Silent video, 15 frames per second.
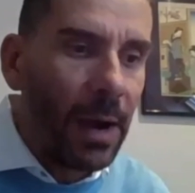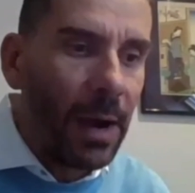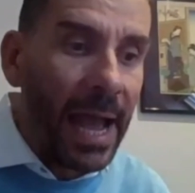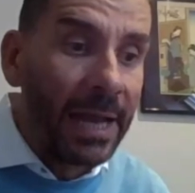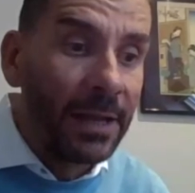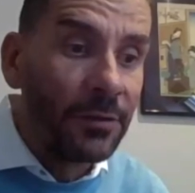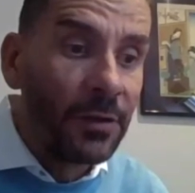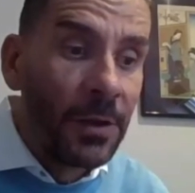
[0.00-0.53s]

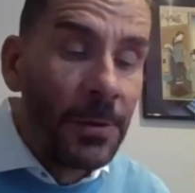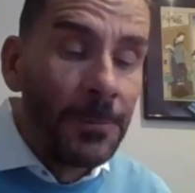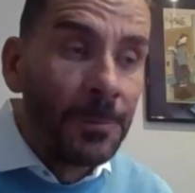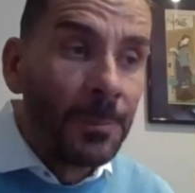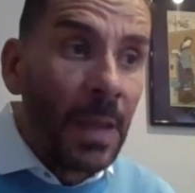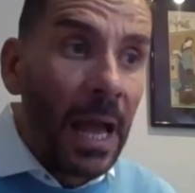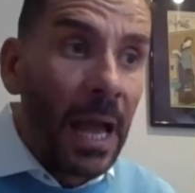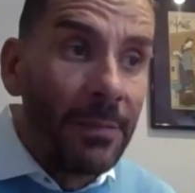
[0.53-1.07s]
And
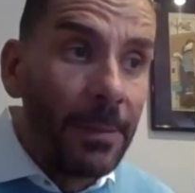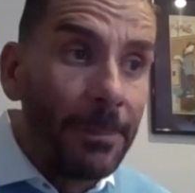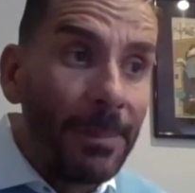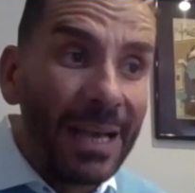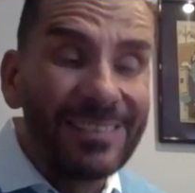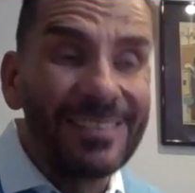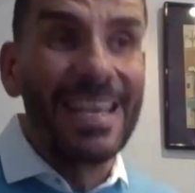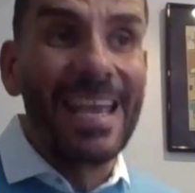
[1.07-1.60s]
the
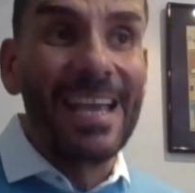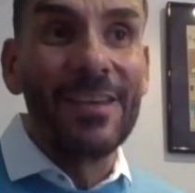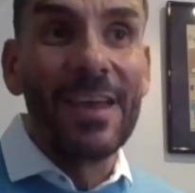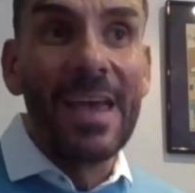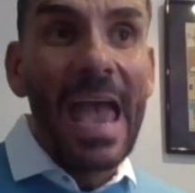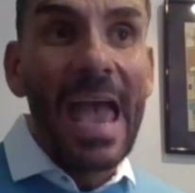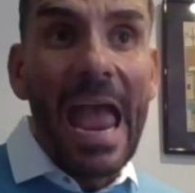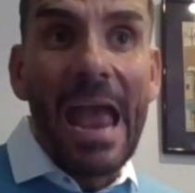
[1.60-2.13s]
best thing is,
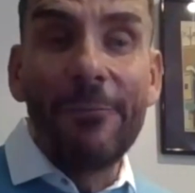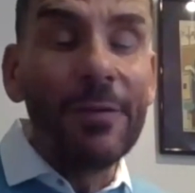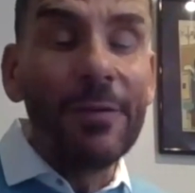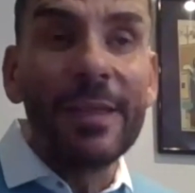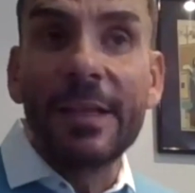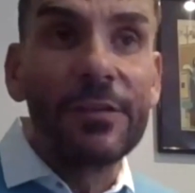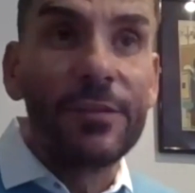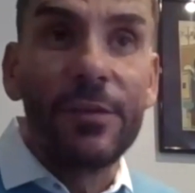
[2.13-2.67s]

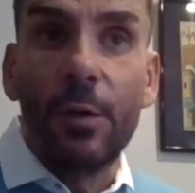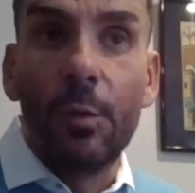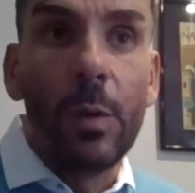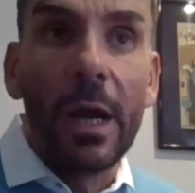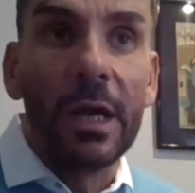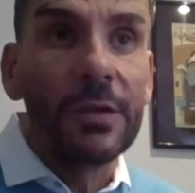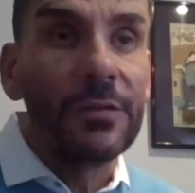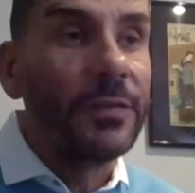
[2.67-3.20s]
everything still works.